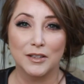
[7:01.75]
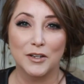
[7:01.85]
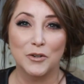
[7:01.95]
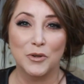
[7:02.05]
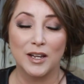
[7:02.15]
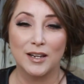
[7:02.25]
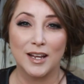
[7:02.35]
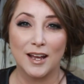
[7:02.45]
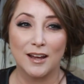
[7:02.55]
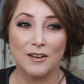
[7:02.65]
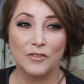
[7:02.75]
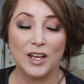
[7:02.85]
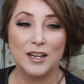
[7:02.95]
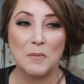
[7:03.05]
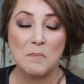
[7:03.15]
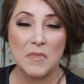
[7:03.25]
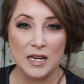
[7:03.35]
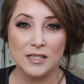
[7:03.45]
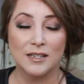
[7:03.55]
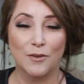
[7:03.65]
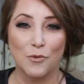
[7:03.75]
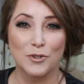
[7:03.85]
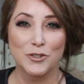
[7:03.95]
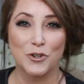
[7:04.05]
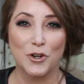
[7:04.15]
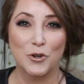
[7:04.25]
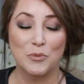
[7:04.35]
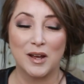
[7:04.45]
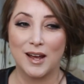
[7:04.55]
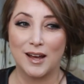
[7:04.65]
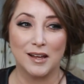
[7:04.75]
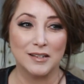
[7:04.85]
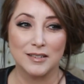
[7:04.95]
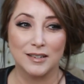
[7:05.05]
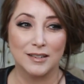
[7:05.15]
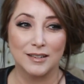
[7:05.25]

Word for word: low, and have an amazing wardrobe at